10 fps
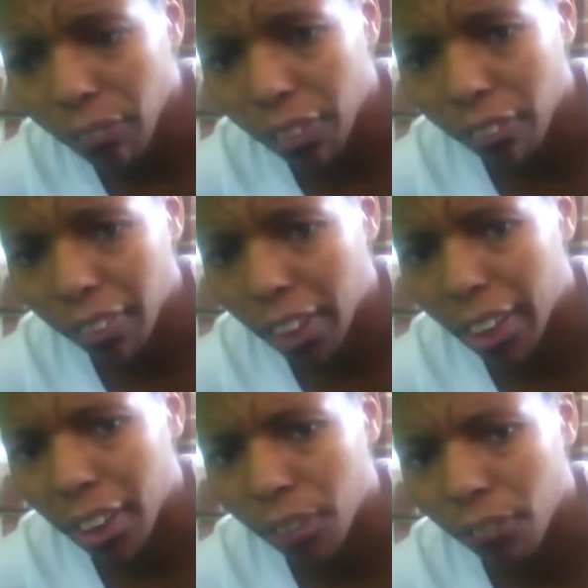once
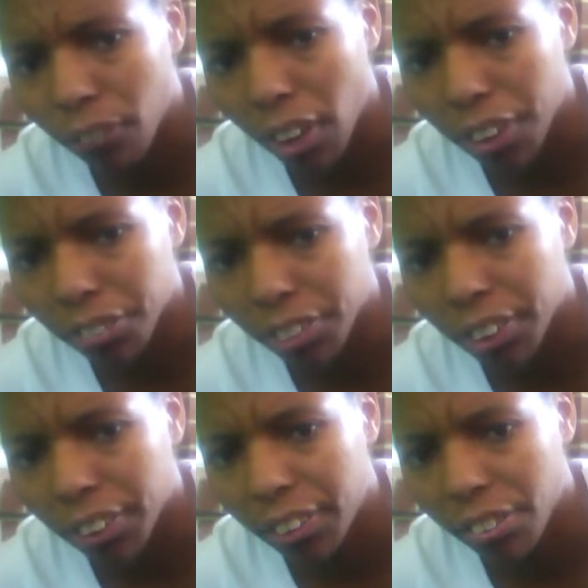I wash
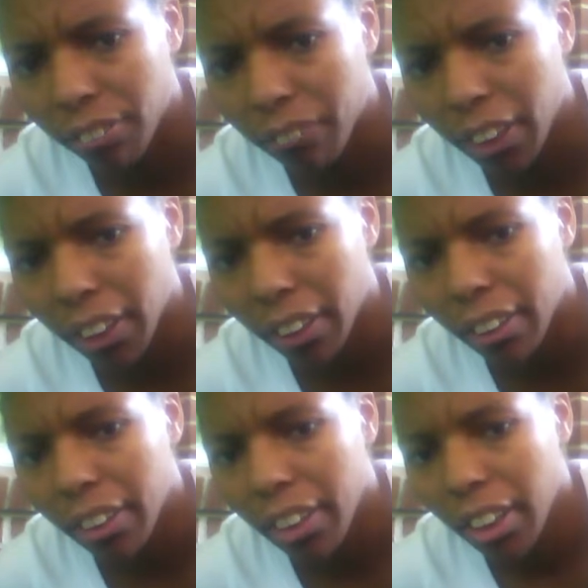and condition my
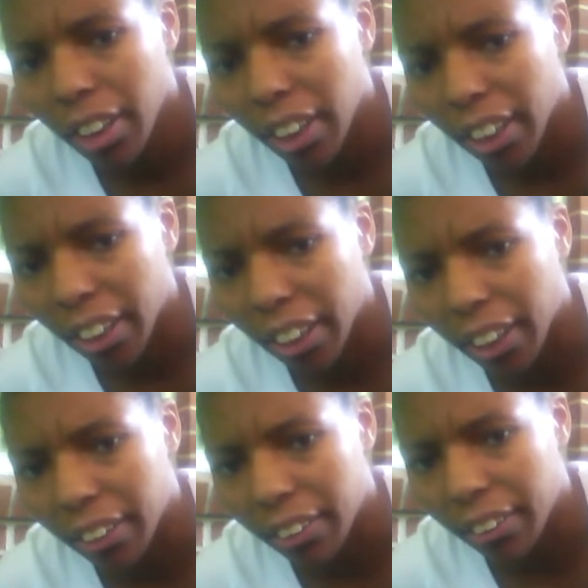hair, I
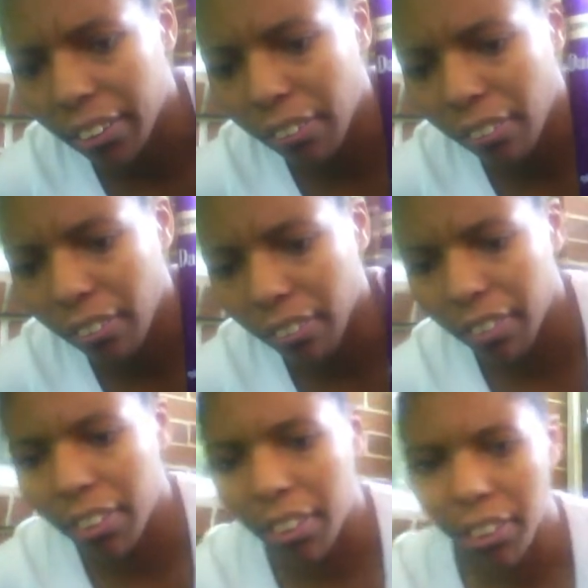add this,
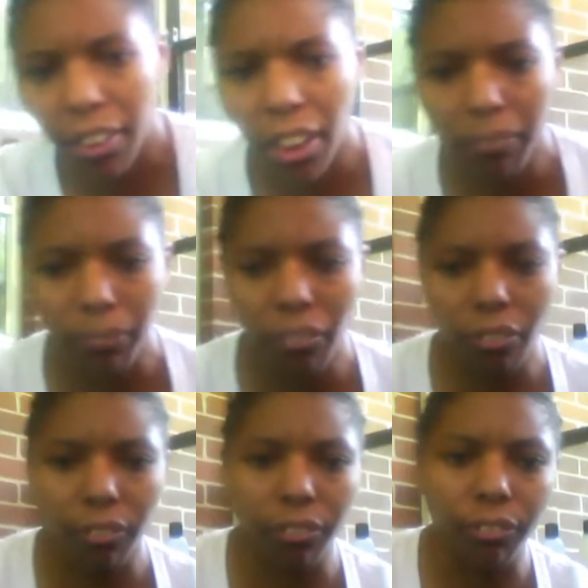and then I'll
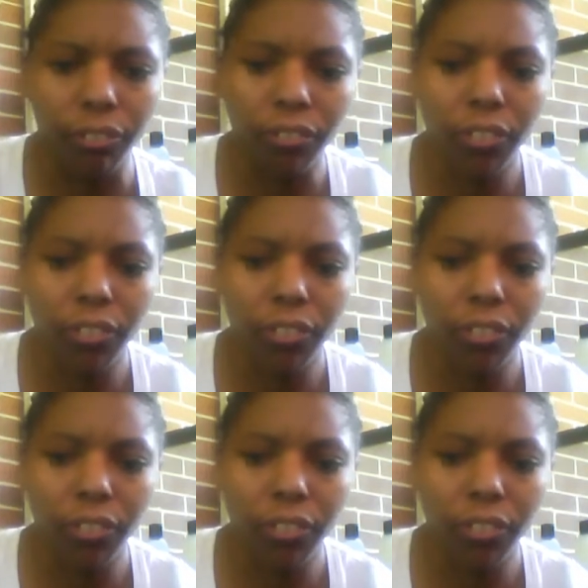pursue